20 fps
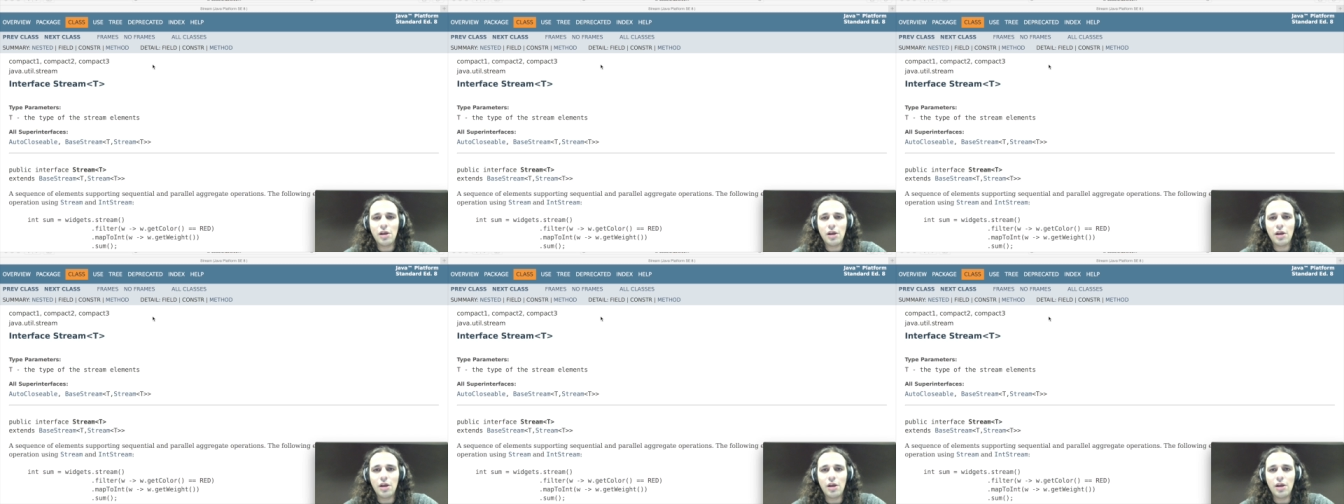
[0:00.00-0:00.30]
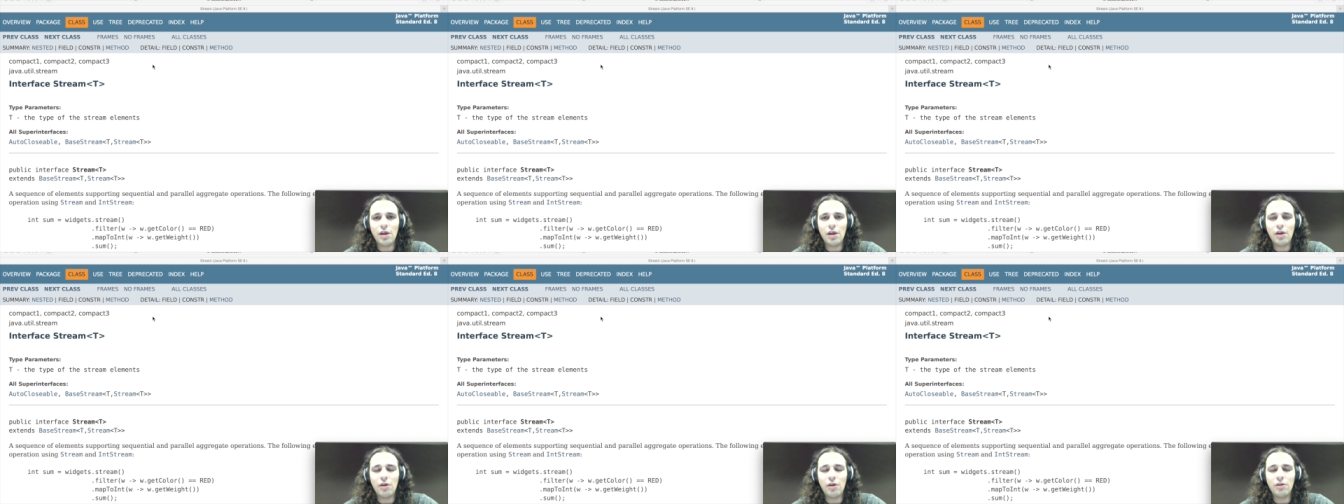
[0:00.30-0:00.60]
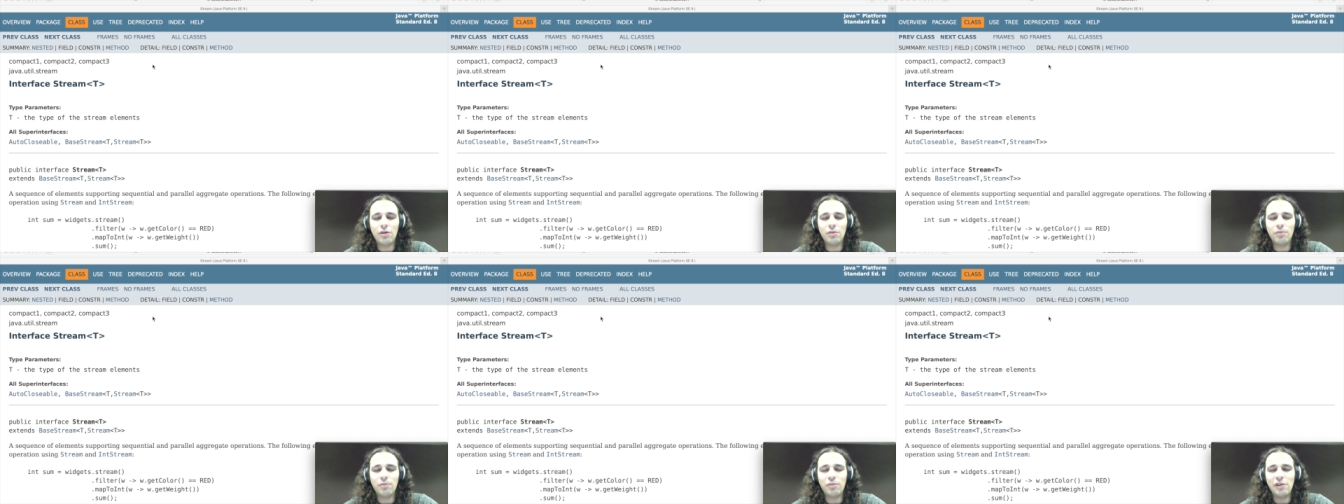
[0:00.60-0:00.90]
uh,
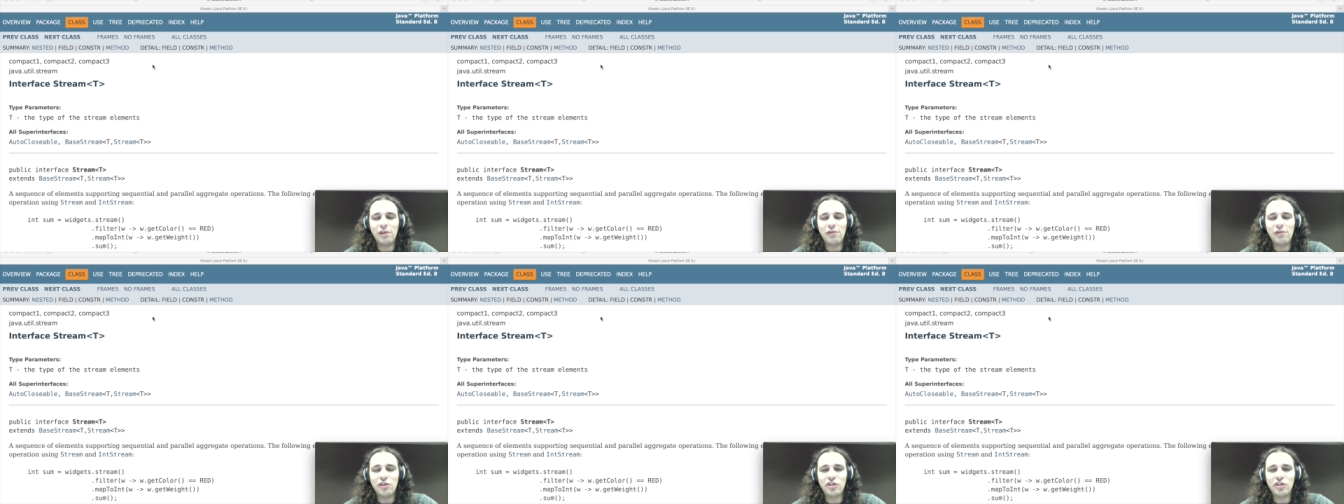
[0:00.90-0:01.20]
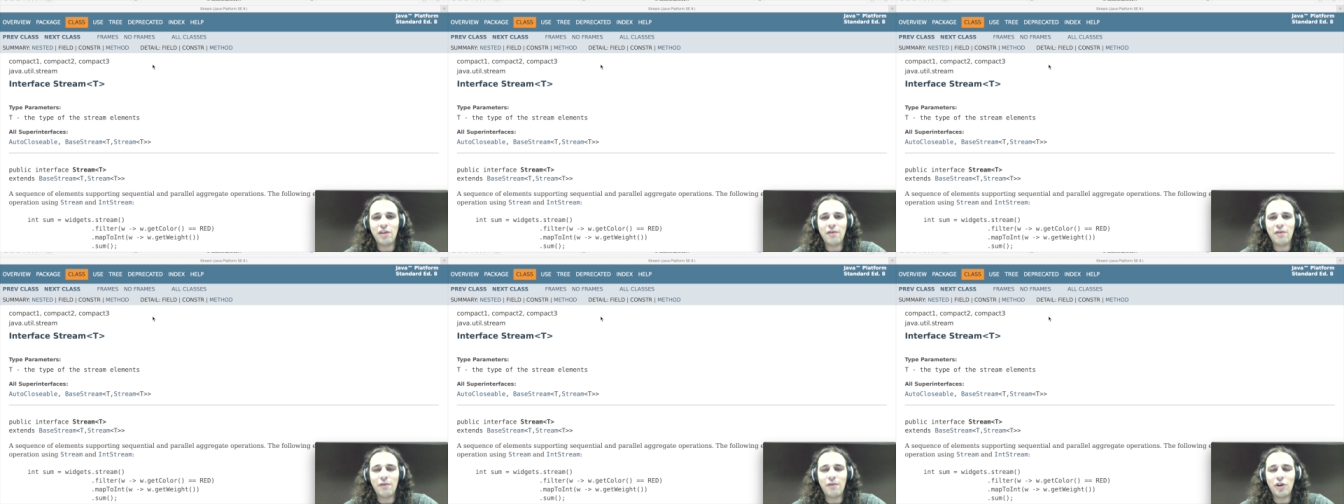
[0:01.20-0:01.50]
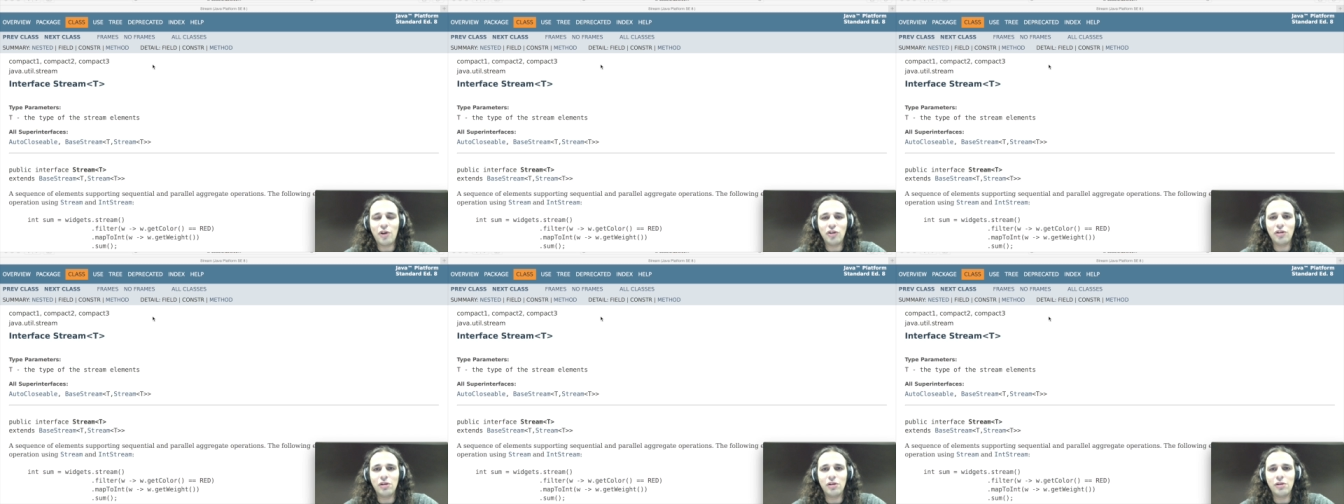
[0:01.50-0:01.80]
on previous Java
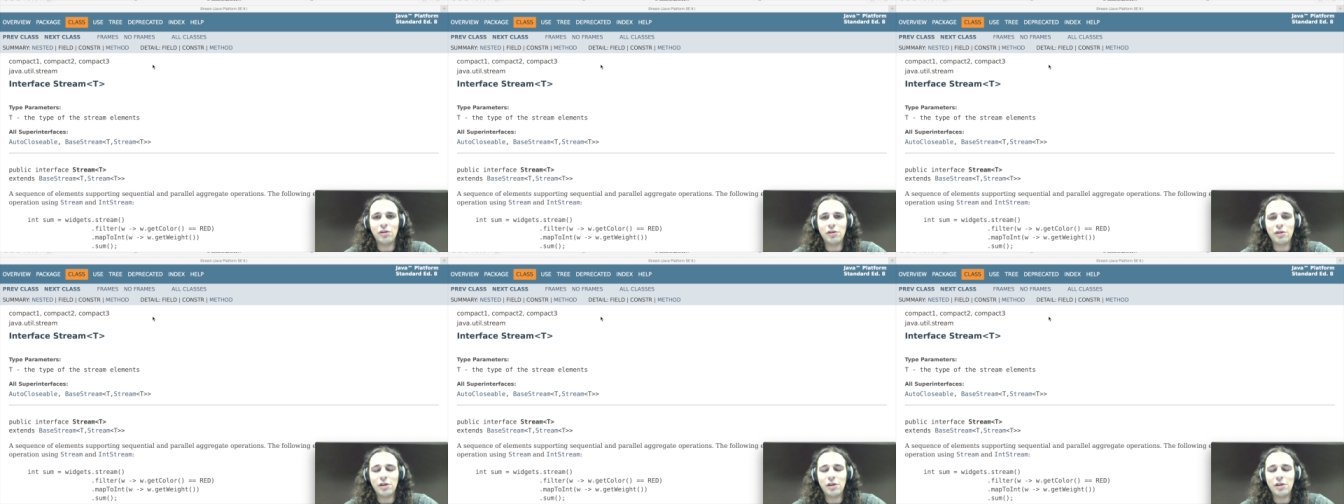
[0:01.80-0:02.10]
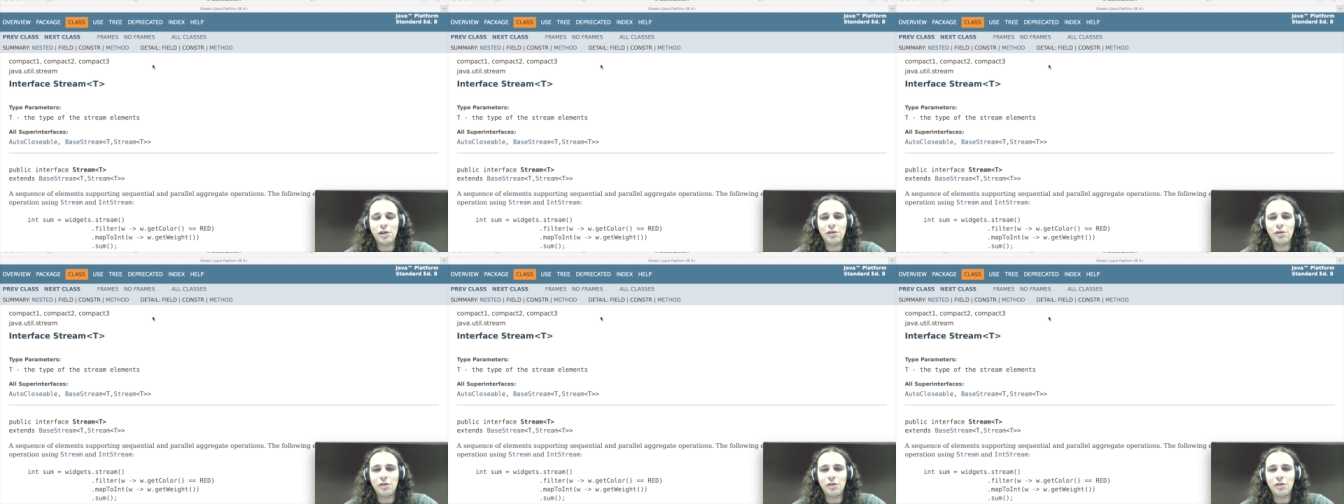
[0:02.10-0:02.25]
versions